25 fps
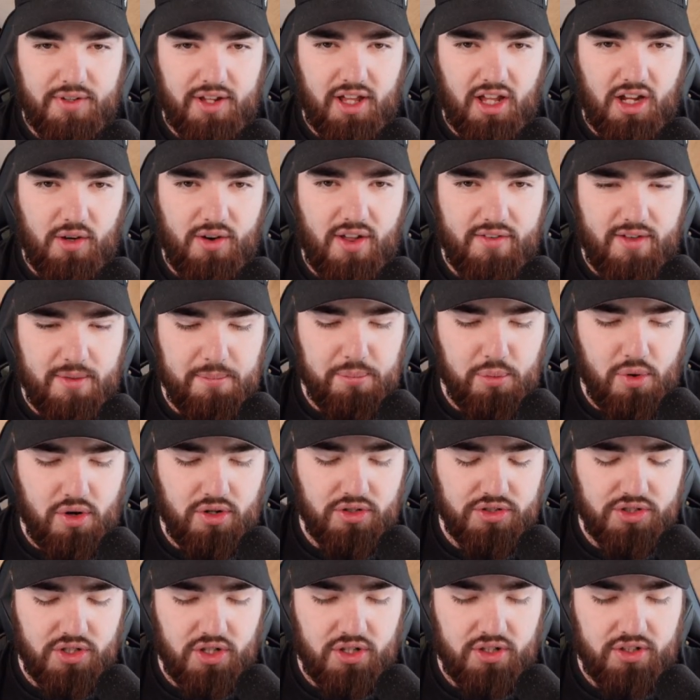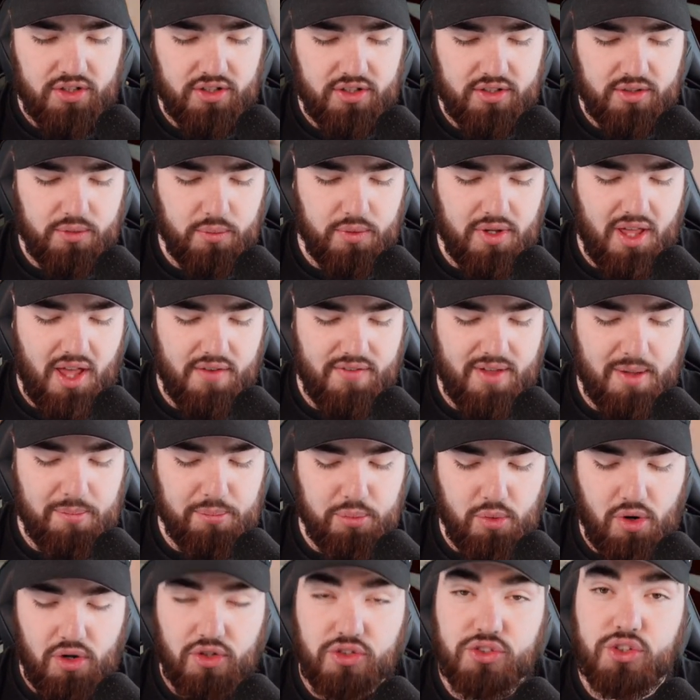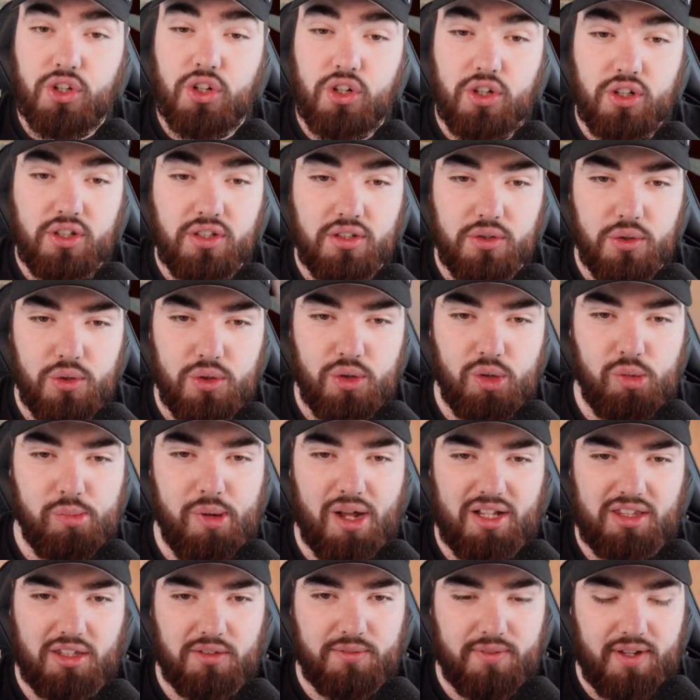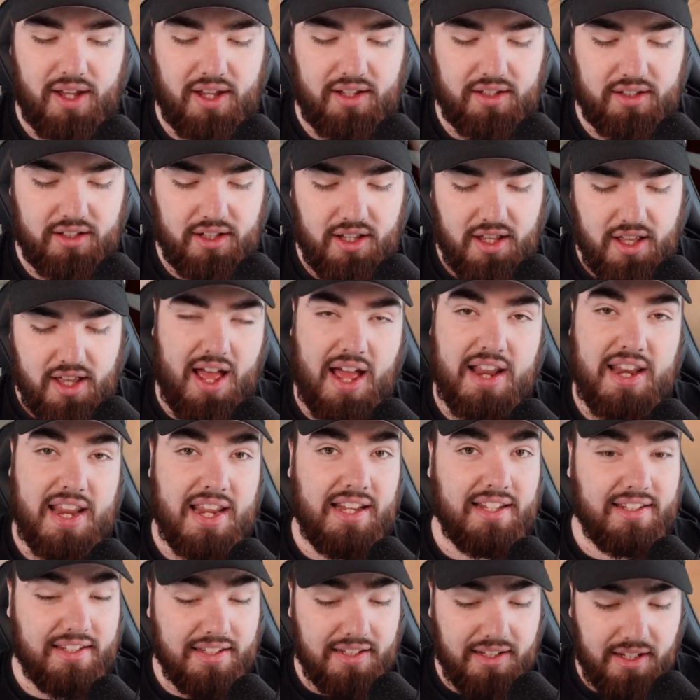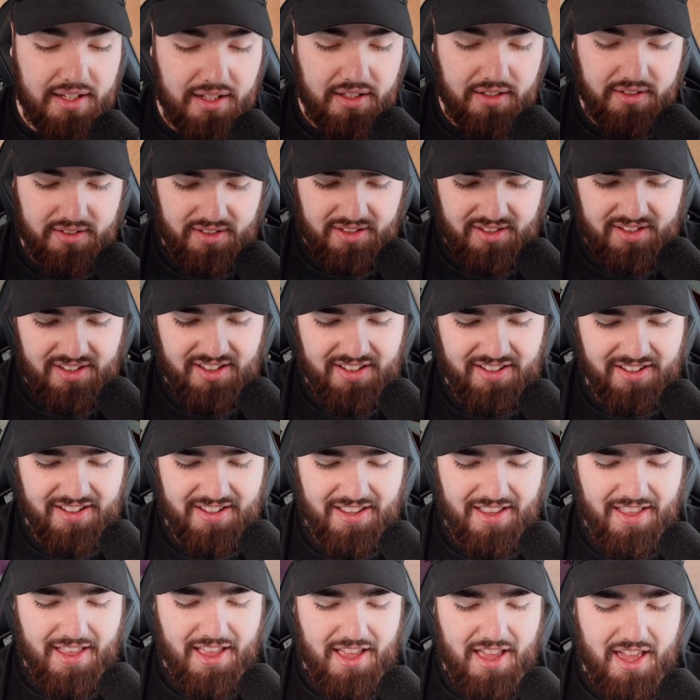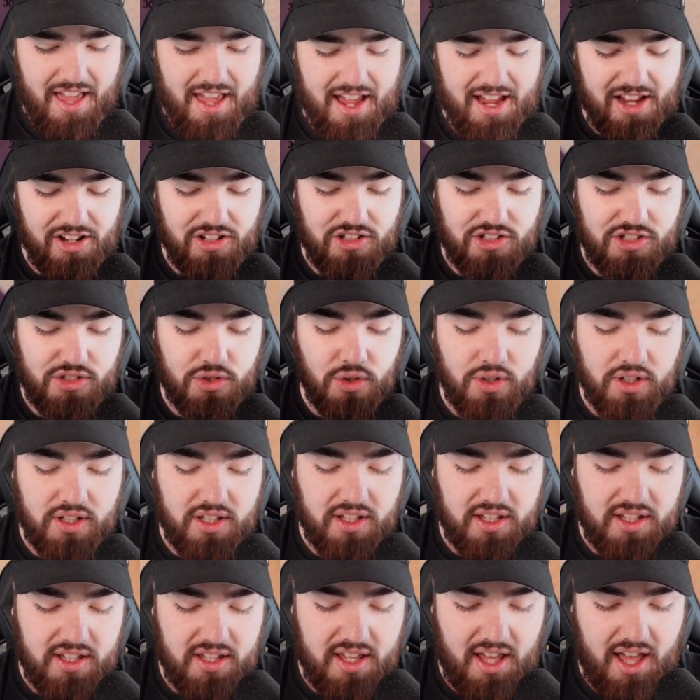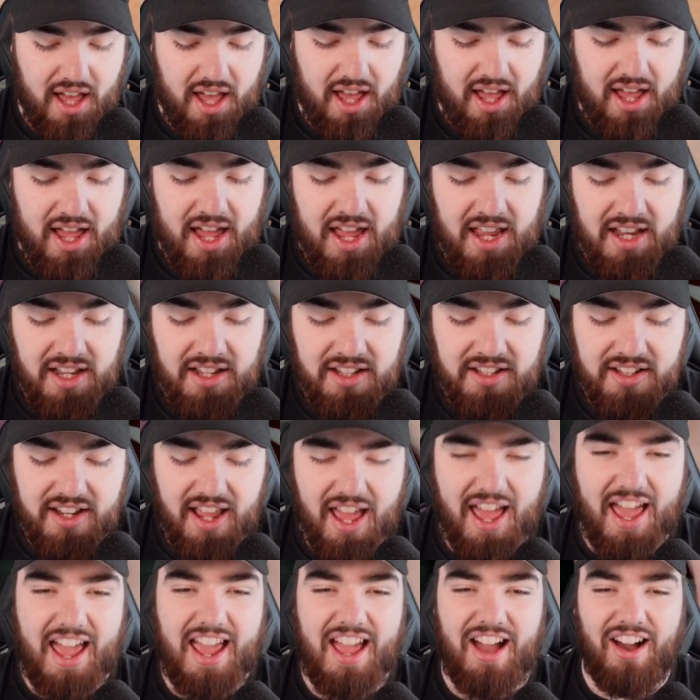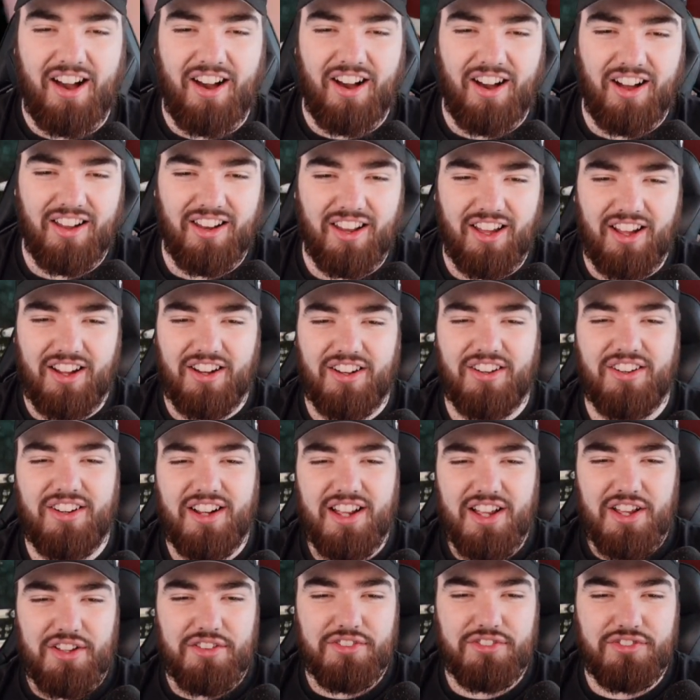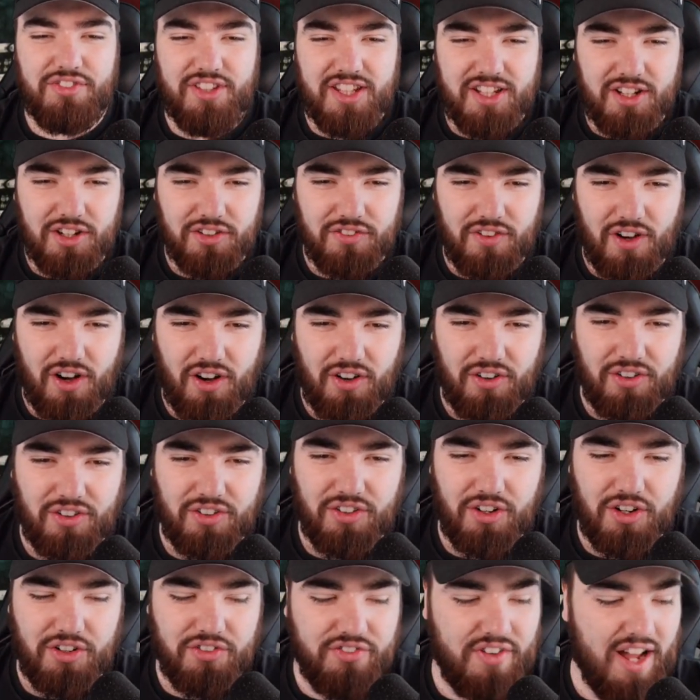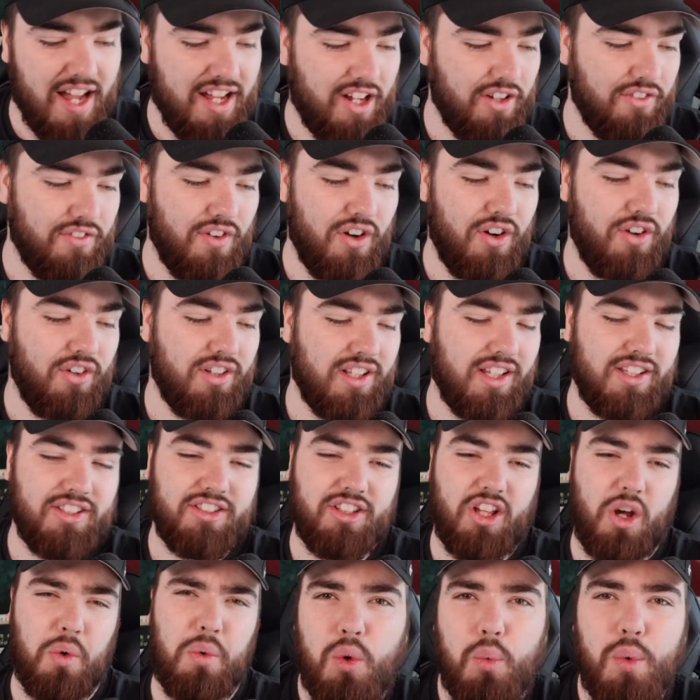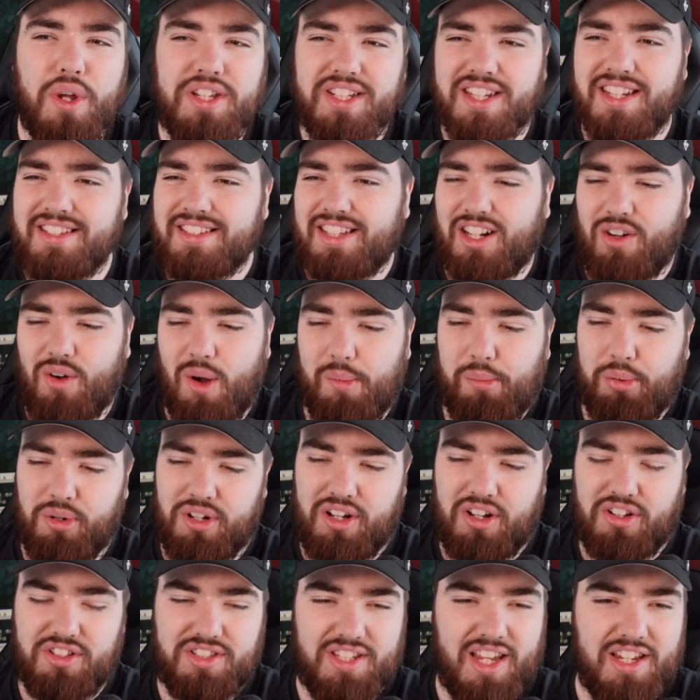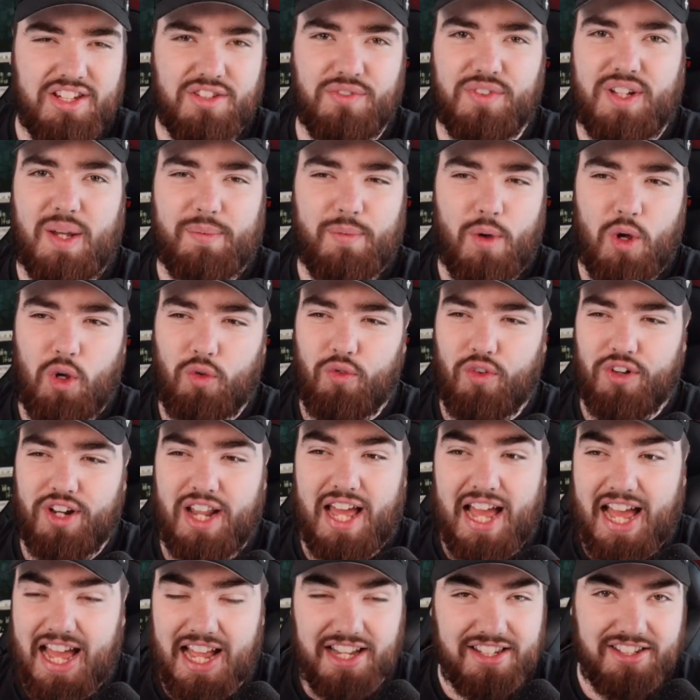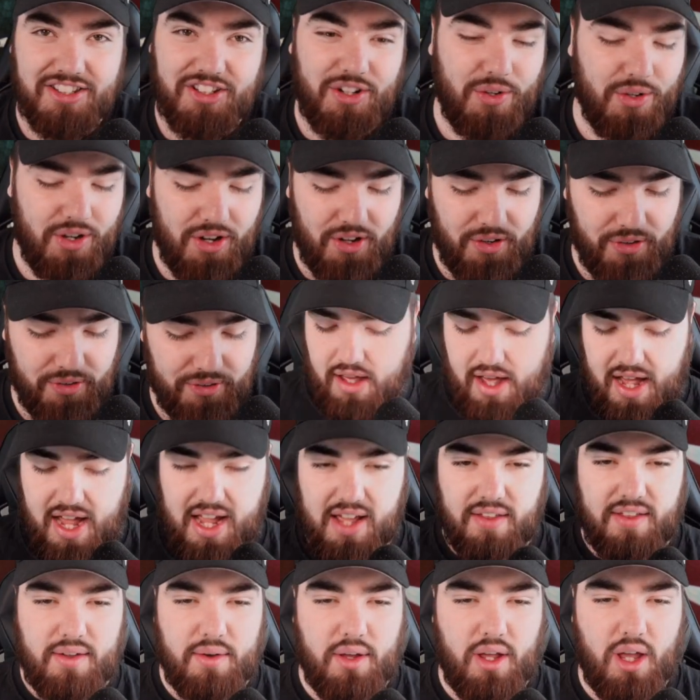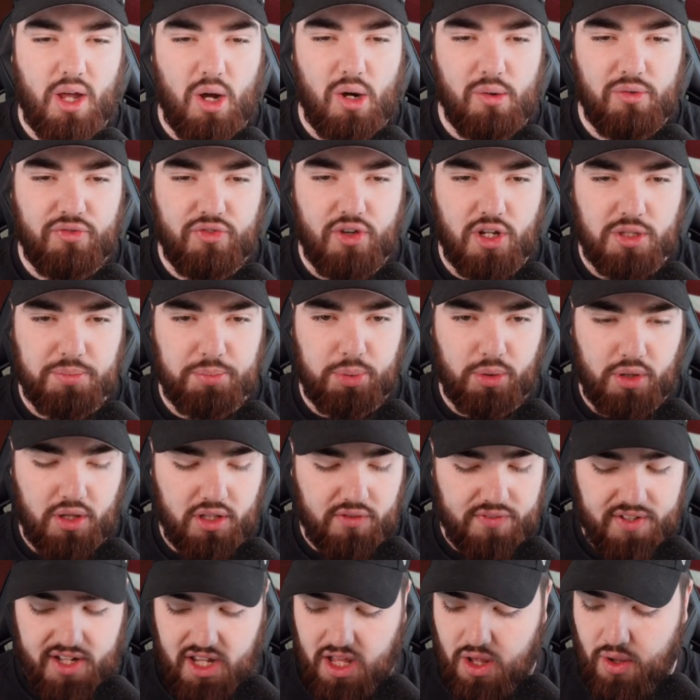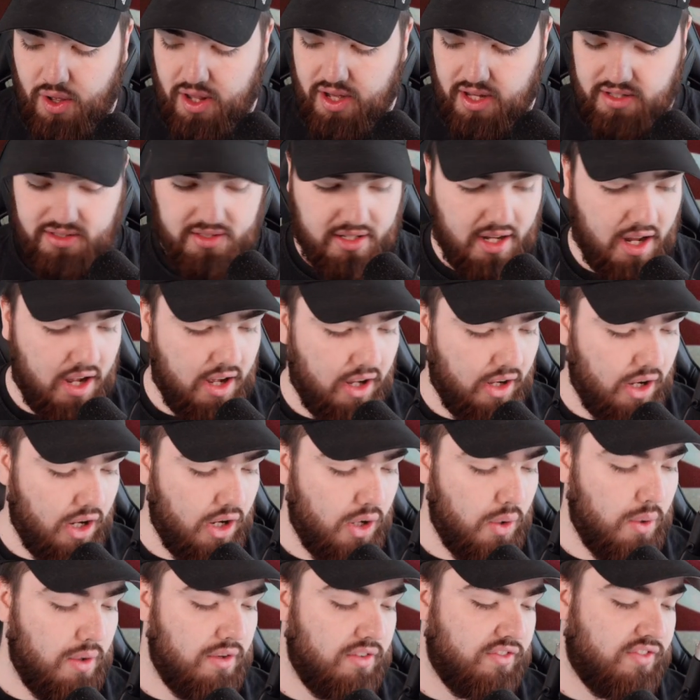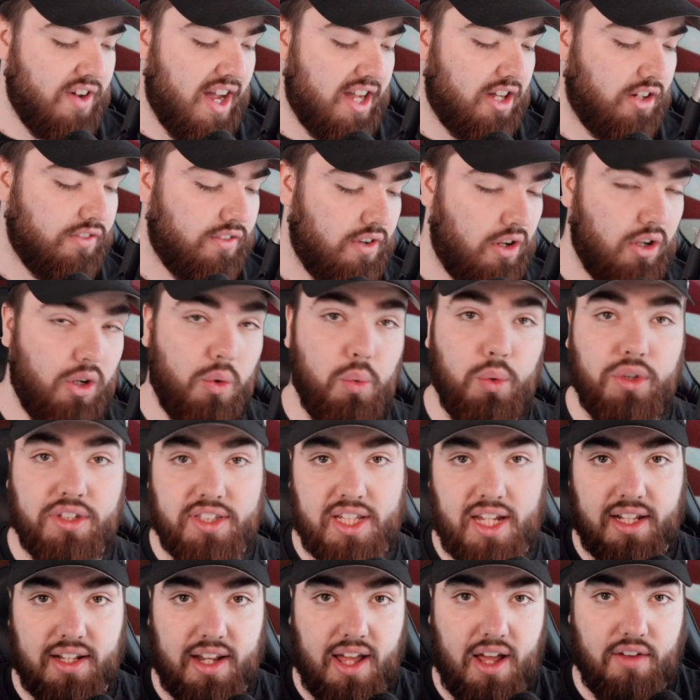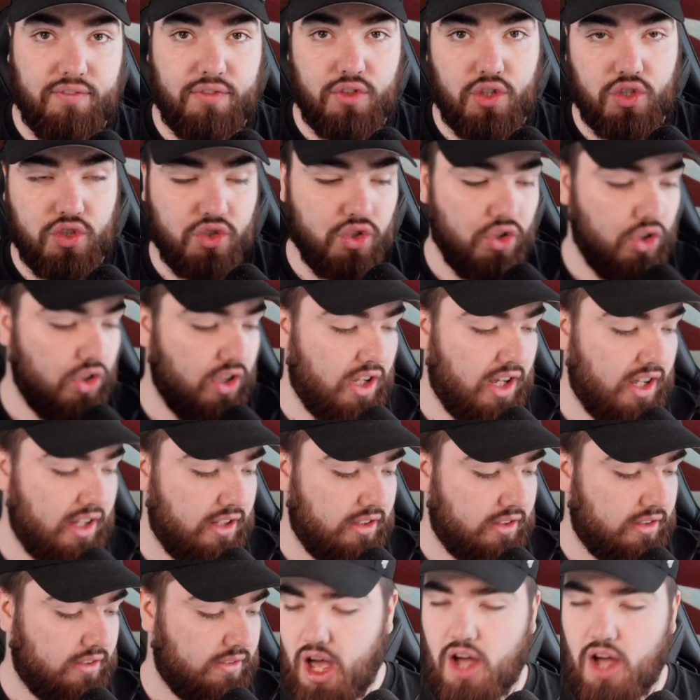we go, we have a Bronzong, we have a Bronzor, ooh, back to back, an Indeedee, a Stunky, and a hollow Vikavolt, or Vikavolt, let's go. Which is the correct pronunciation for that Pokemon? I actually don't know. All right, there we go. First pull of the video, and it's a hollow Vikavolt. We'll take that for sure, guys.